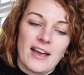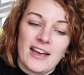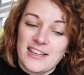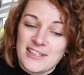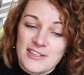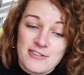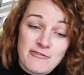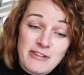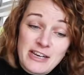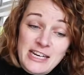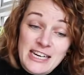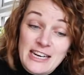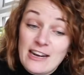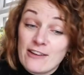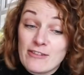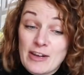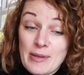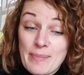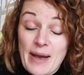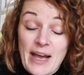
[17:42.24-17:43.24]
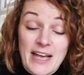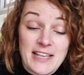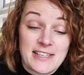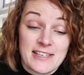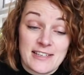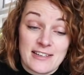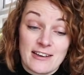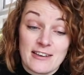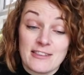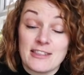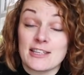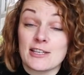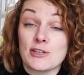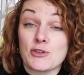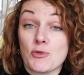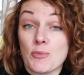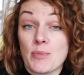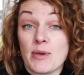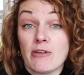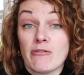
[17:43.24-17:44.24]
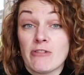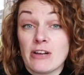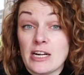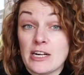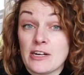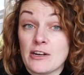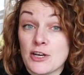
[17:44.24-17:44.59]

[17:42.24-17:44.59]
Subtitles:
It's a really lovely pattern. I think this would be a really